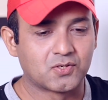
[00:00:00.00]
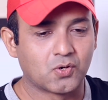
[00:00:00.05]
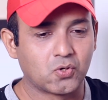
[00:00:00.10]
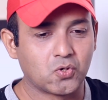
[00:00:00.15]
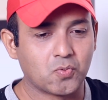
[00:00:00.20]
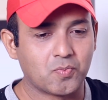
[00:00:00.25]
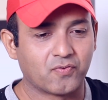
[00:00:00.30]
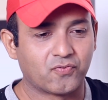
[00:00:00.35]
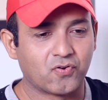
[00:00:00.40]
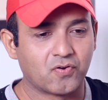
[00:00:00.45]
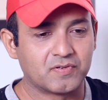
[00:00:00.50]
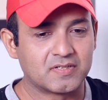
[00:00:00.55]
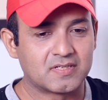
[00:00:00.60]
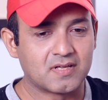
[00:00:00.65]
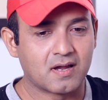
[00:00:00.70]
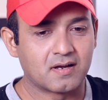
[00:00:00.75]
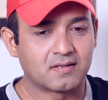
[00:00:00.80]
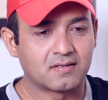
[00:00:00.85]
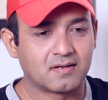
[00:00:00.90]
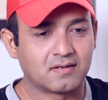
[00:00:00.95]
I told you before we
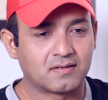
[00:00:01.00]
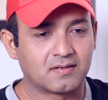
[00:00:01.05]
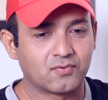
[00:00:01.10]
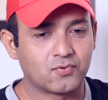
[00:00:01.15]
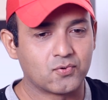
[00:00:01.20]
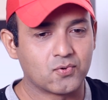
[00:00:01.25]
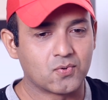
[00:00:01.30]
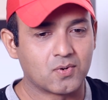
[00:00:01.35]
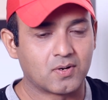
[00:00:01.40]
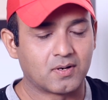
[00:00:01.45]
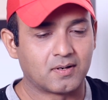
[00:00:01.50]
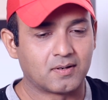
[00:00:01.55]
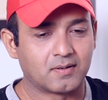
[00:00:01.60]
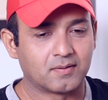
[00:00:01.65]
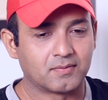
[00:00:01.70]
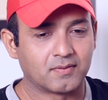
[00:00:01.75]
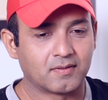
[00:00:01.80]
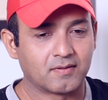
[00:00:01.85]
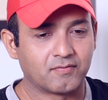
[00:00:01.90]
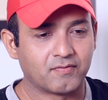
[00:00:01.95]
started the interview,
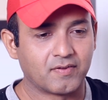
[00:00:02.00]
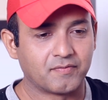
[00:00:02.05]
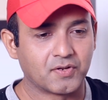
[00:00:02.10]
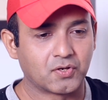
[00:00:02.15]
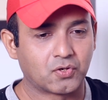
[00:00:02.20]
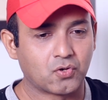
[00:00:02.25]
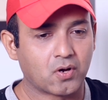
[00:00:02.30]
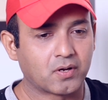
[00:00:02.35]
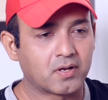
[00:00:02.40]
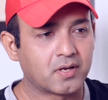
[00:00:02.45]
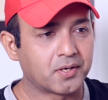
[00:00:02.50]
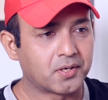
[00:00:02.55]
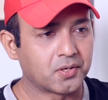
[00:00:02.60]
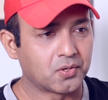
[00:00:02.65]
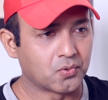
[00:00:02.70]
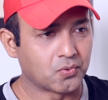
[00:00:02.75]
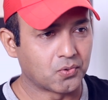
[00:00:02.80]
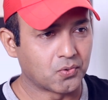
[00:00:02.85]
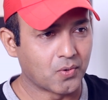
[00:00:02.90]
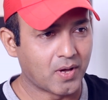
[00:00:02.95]
when you're talking to you,